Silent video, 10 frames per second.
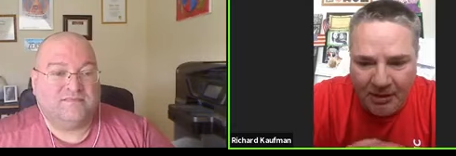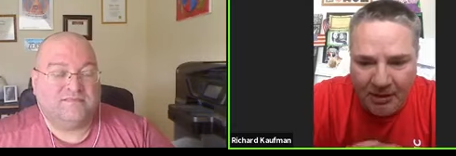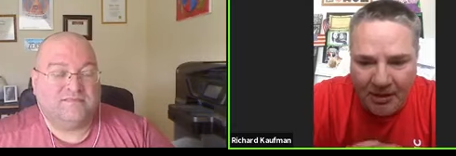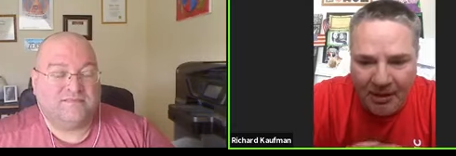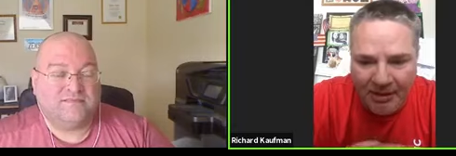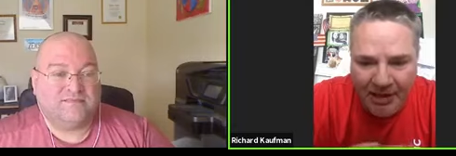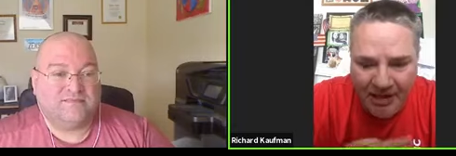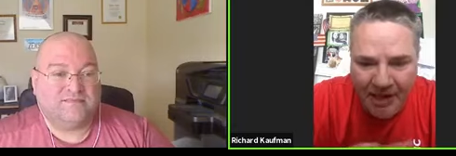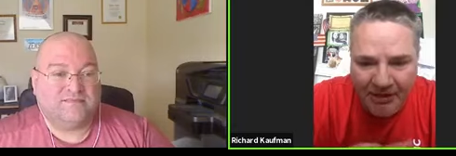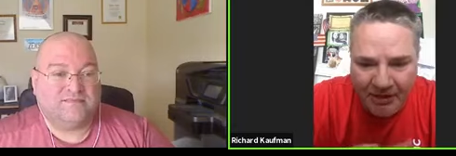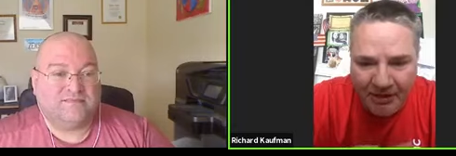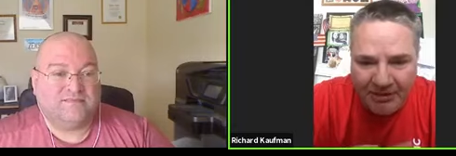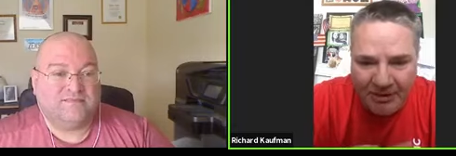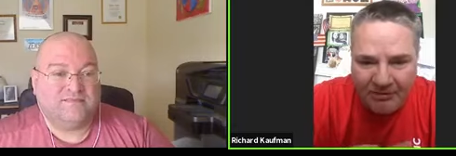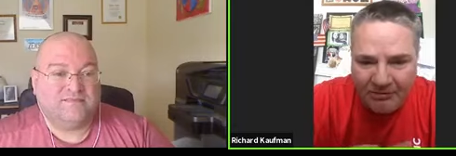Speaker 1: I can't have
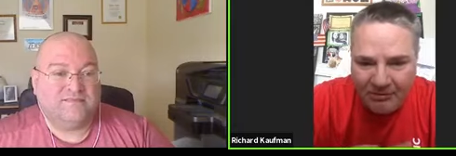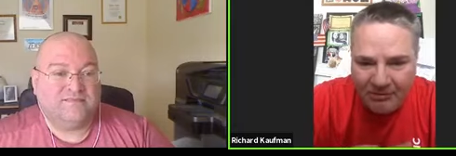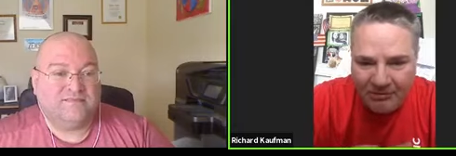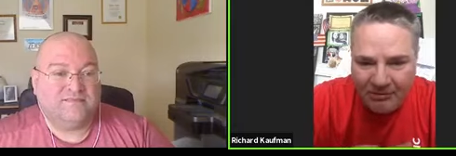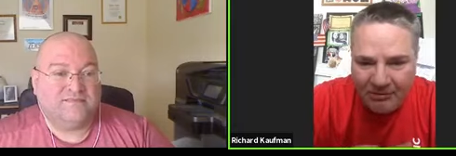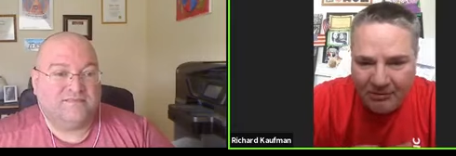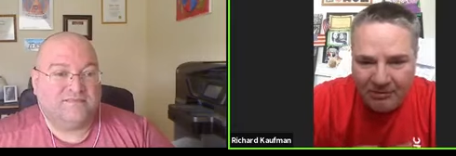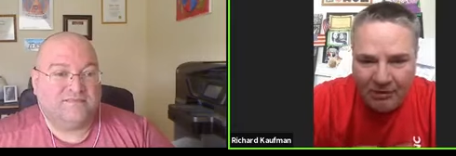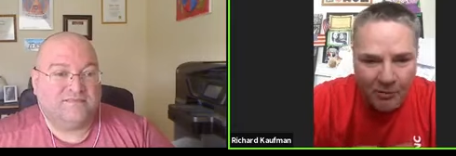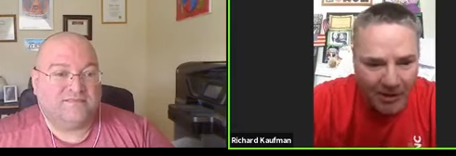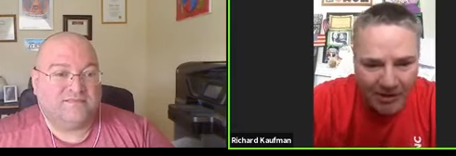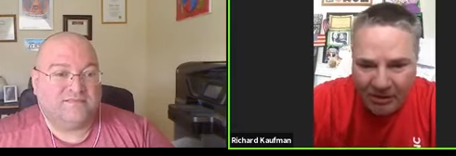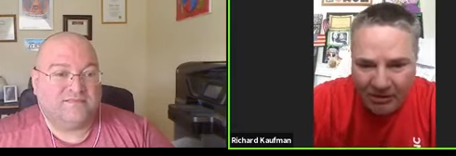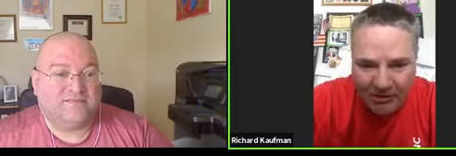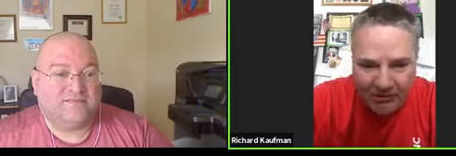anything, no
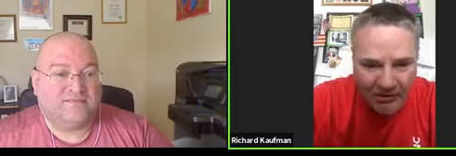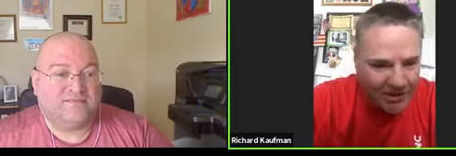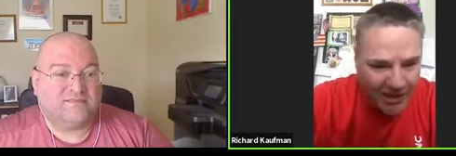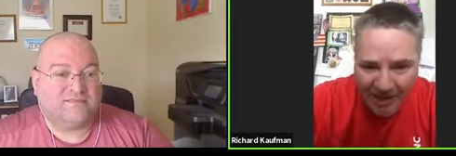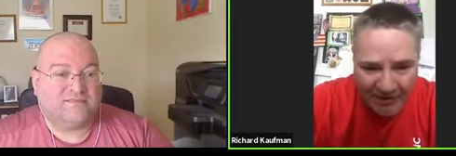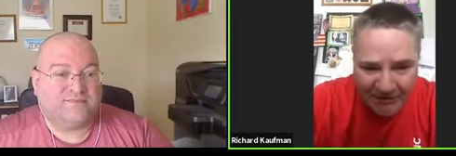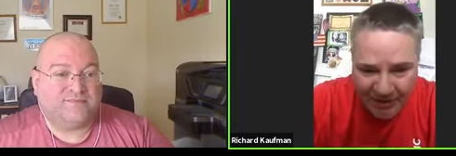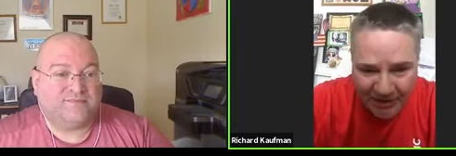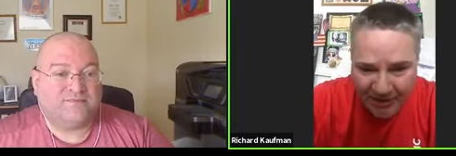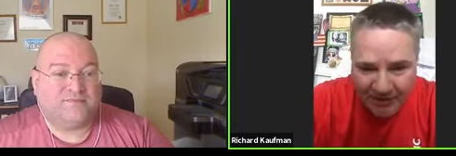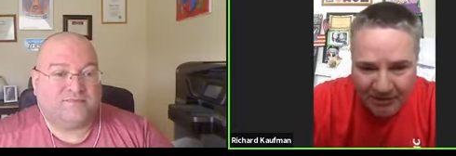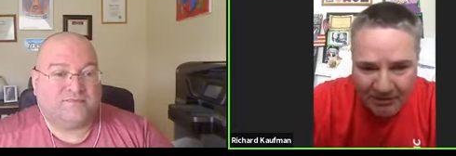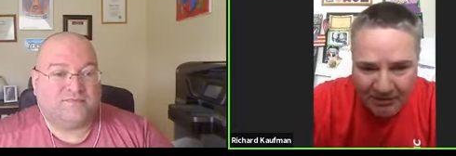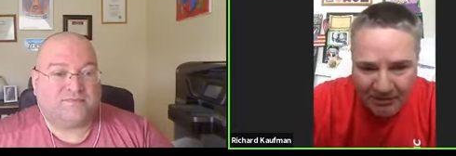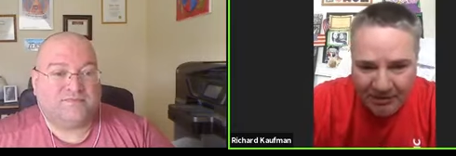painkillers. I can't have any of that.
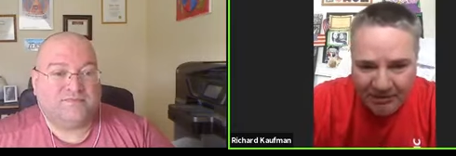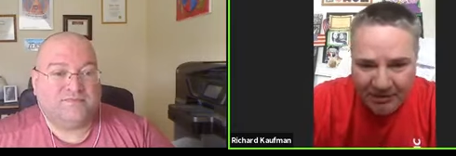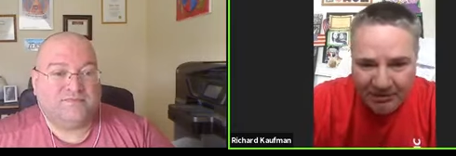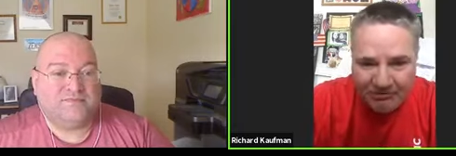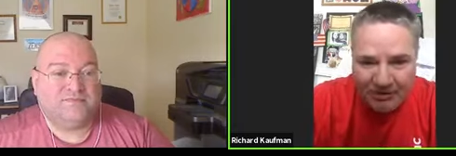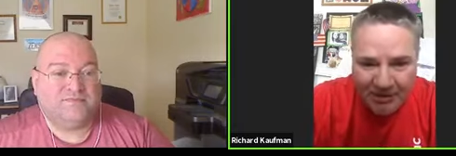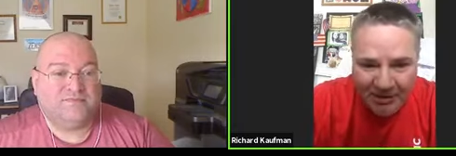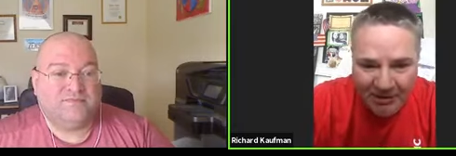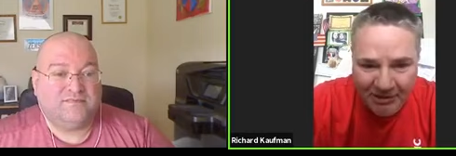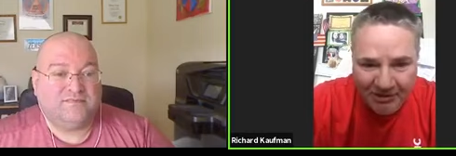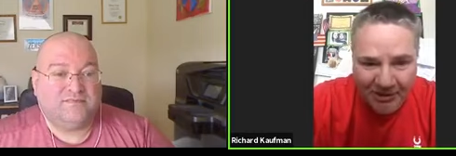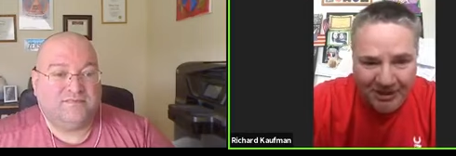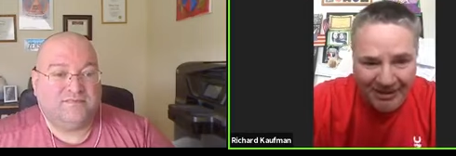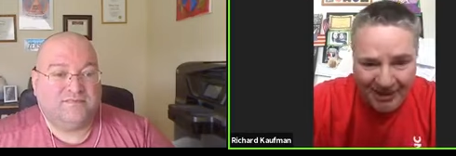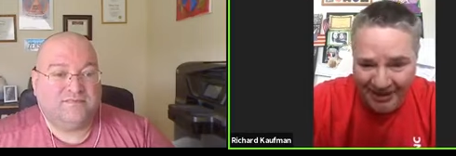He's like, really? I'm
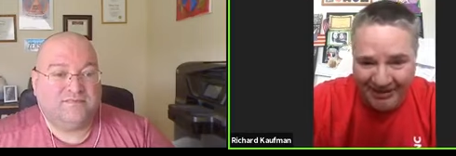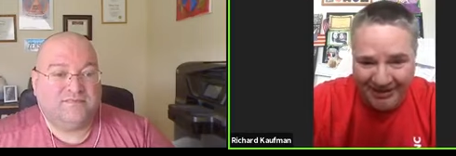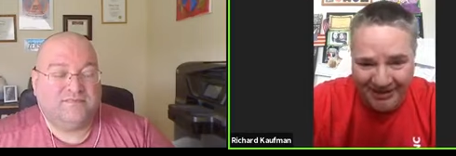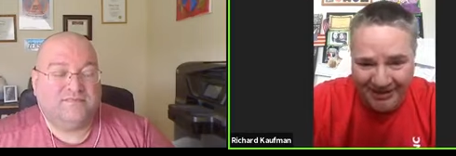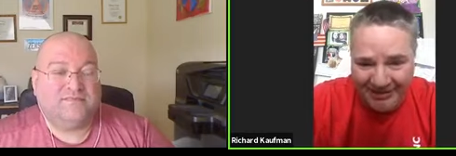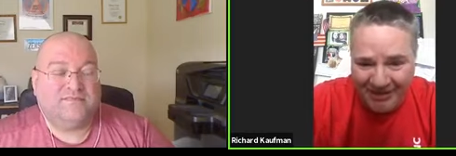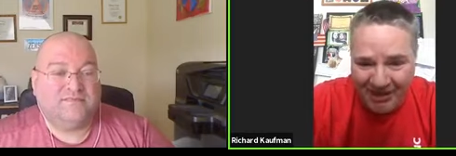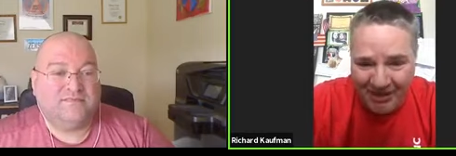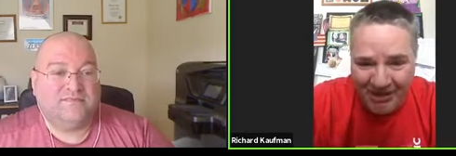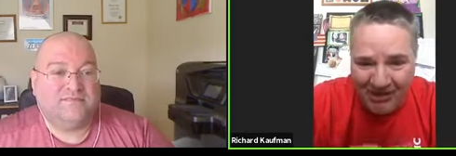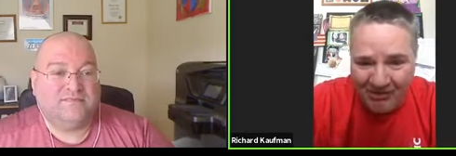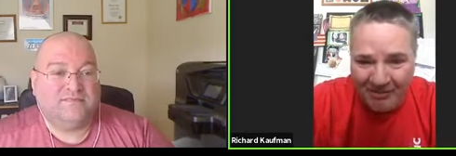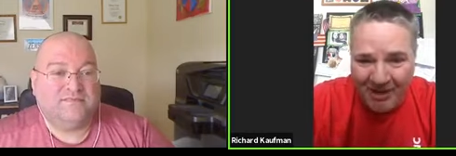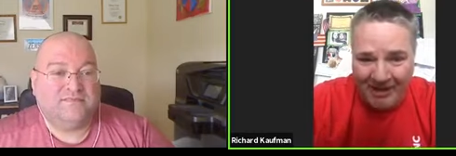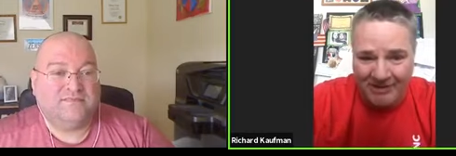like, yeah, because I'm not going
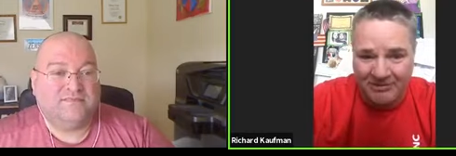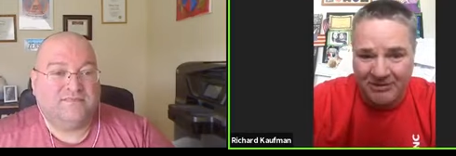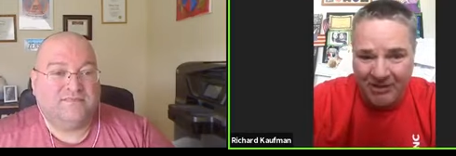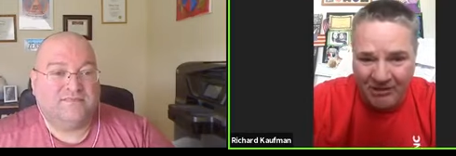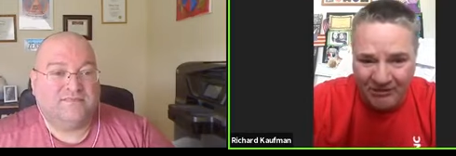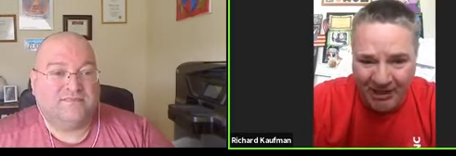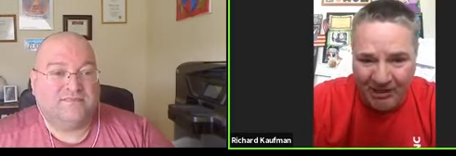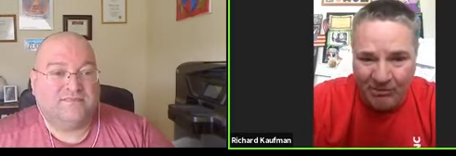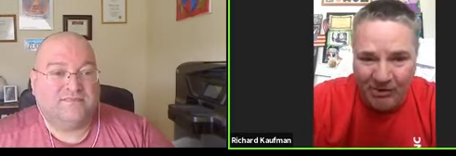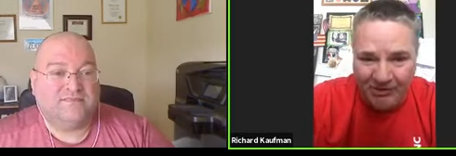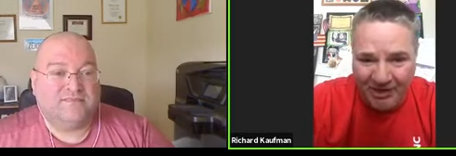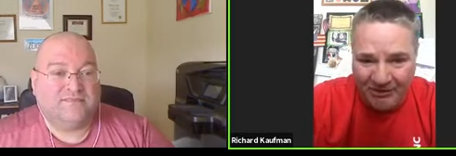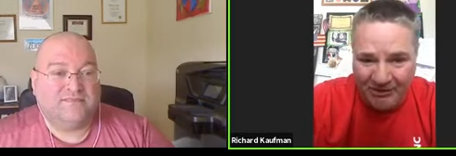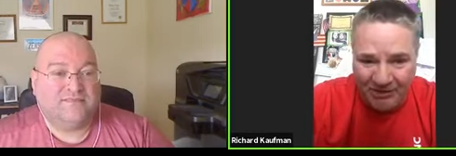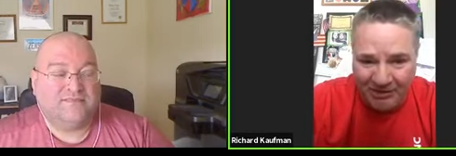back to day, day one after
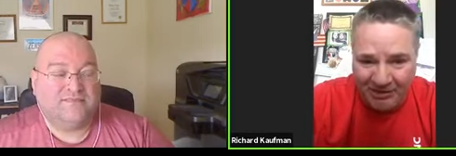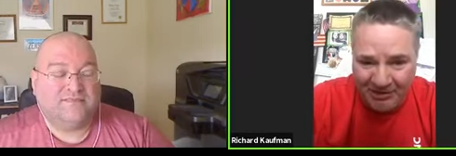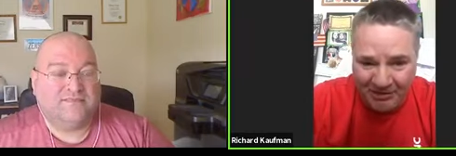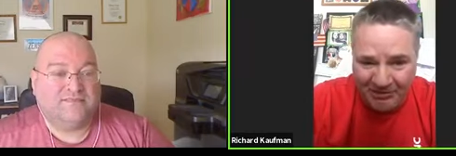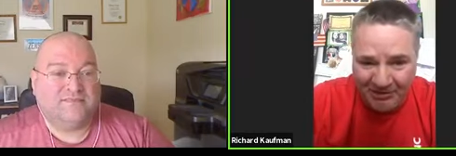thirty years.